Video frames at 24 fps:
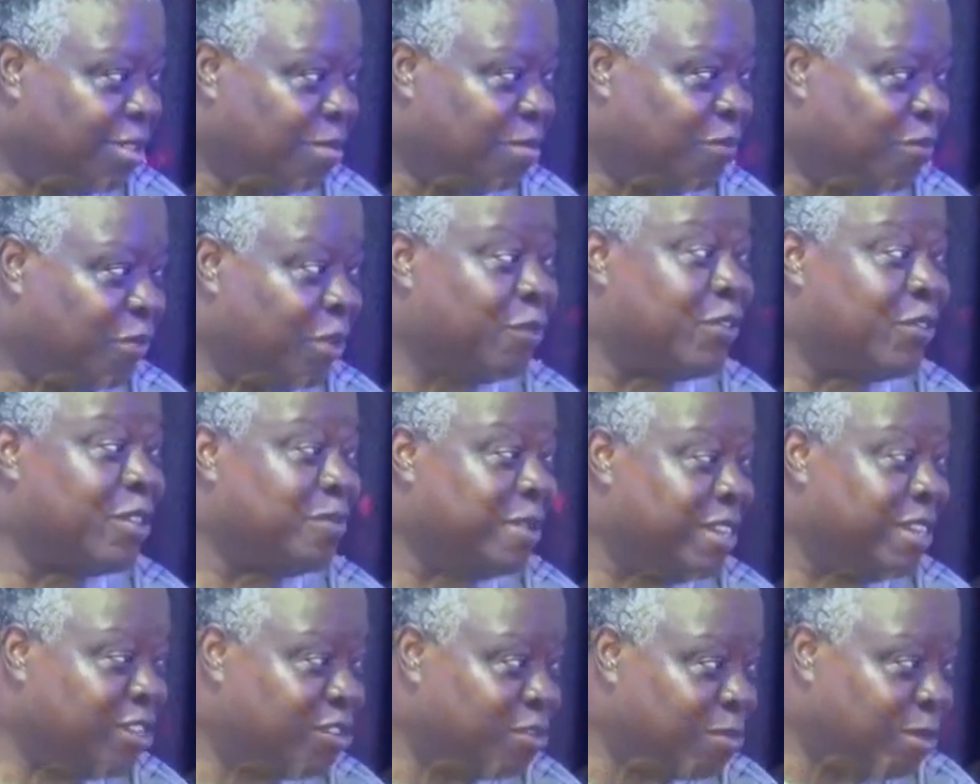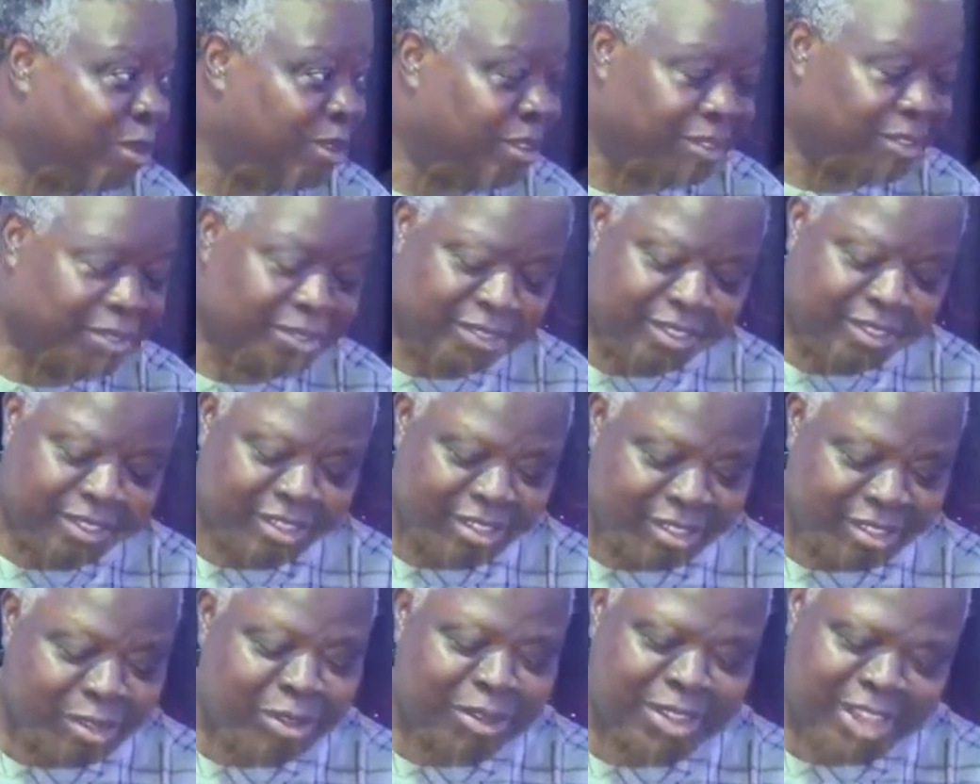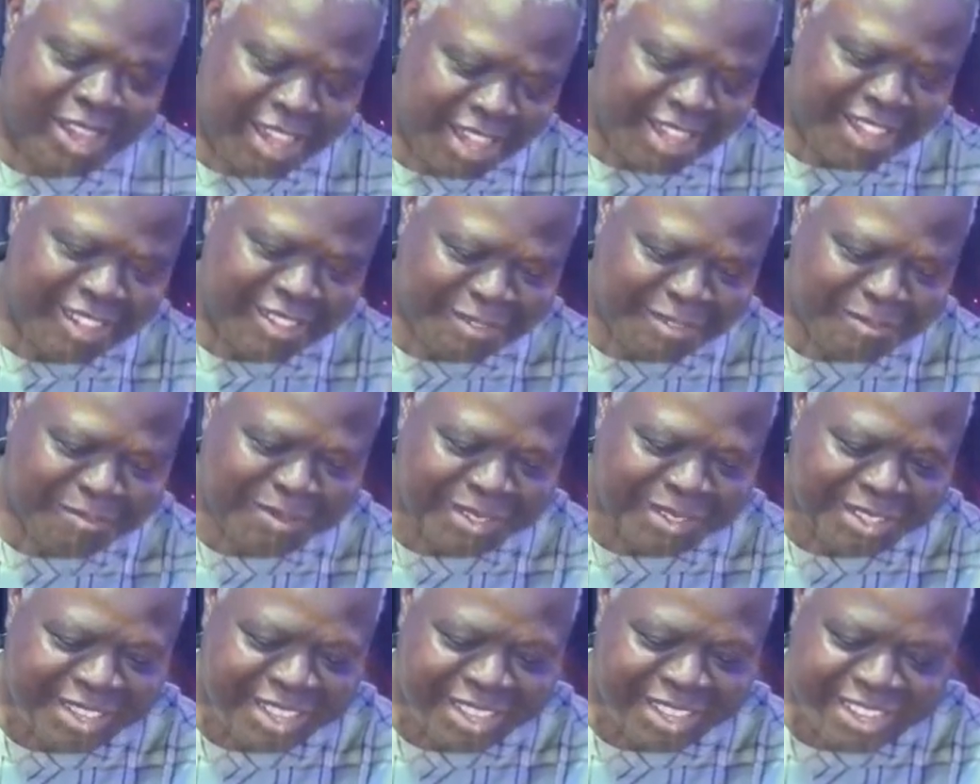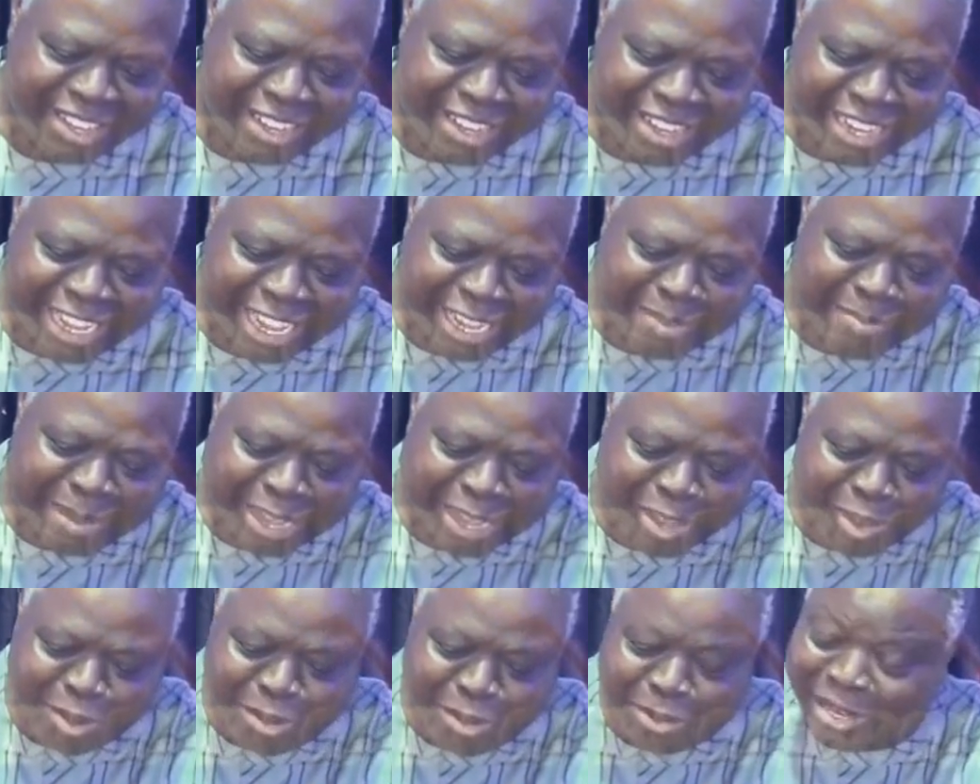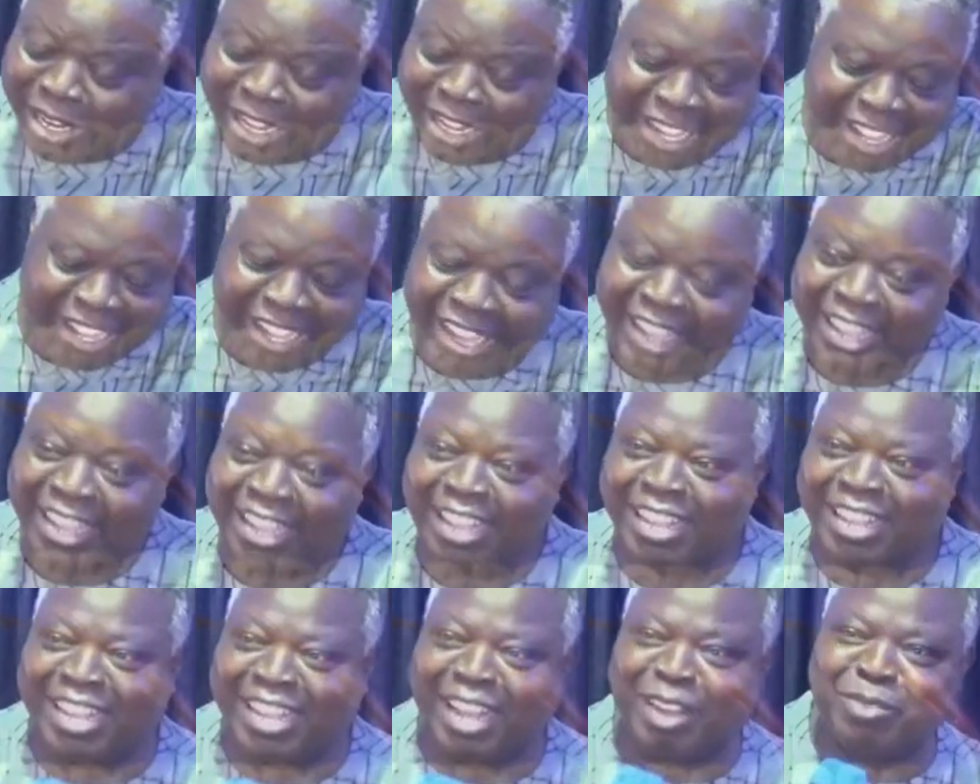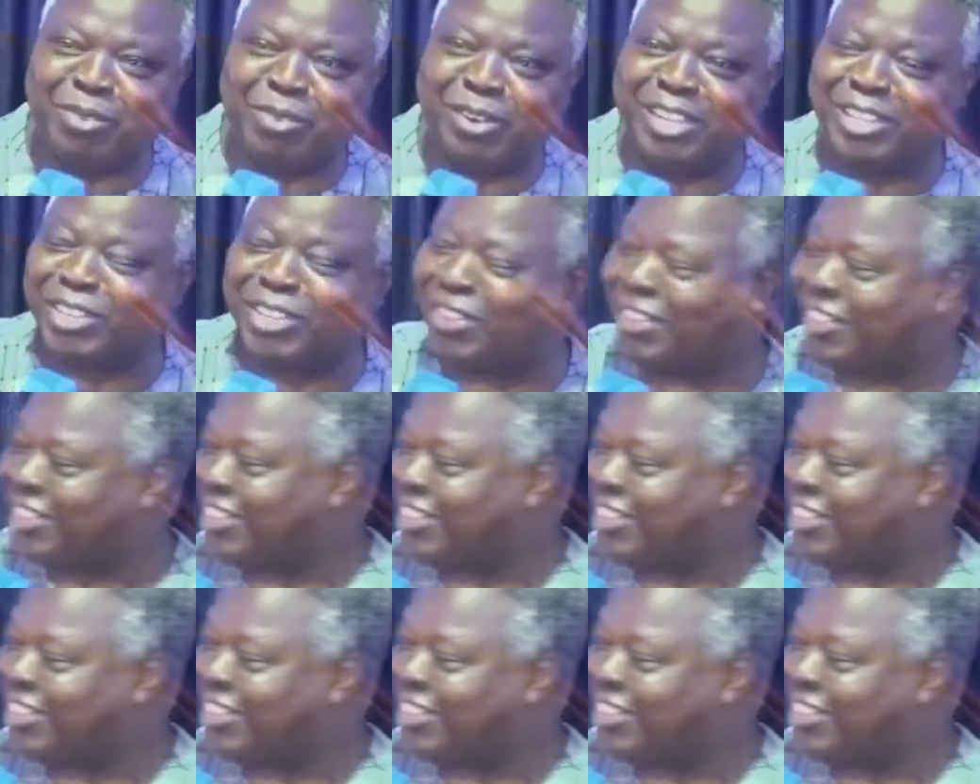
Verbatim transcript: fifty minutes more. Okay. That by your own uh, calculation.